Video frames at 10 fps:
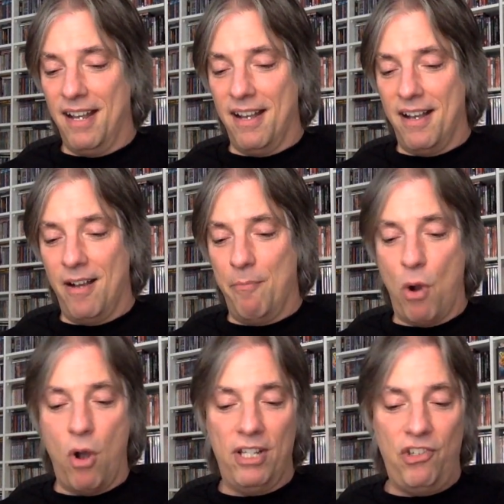Uh,
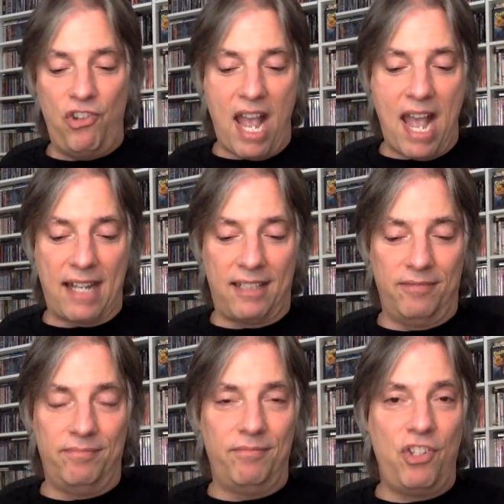Ball and Jack,
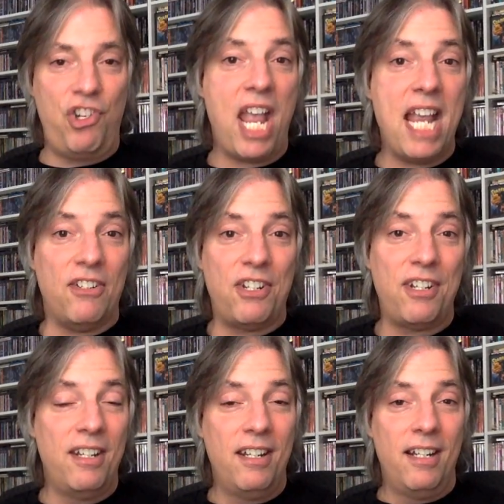
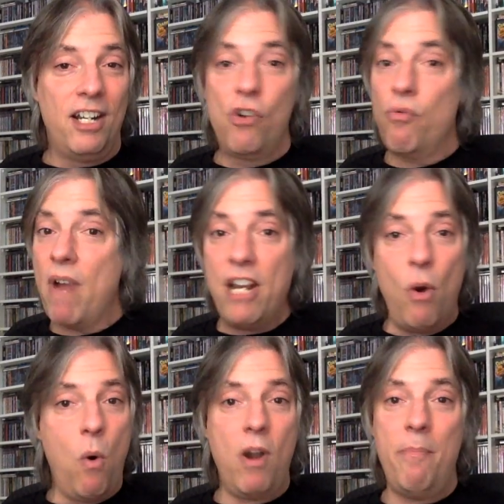Chase, great
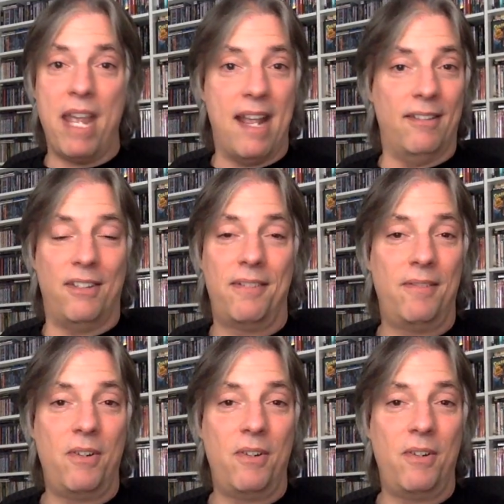horn bands.